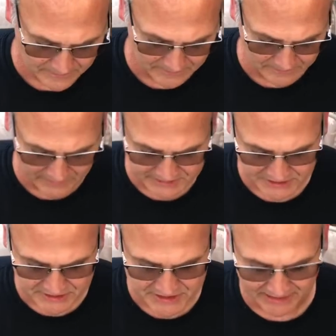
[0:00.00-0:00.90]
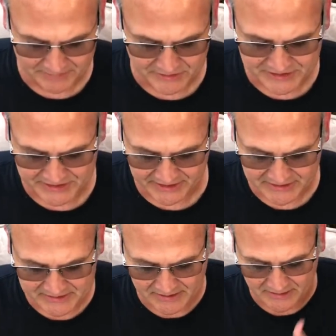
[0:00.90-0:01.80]
Galatians chapter
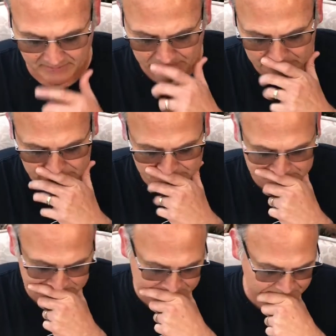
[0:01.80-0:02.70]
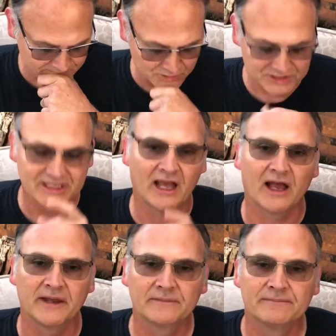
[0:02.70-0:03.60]
6, verse 9.
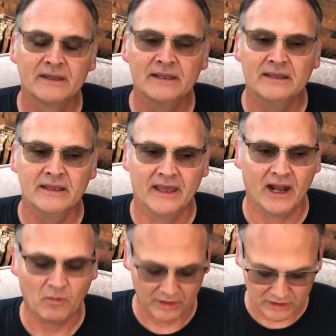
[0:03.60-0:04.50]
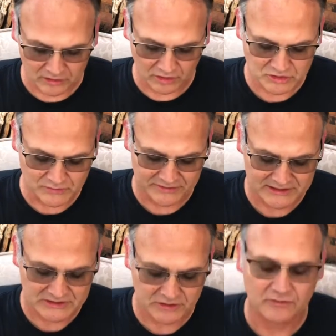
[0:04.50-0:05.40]
And I want to close with
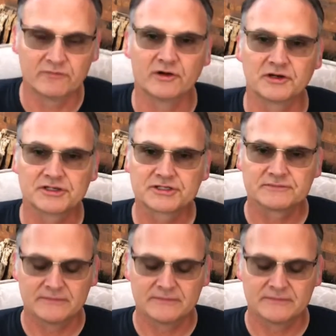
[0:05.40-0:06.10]
this little verse.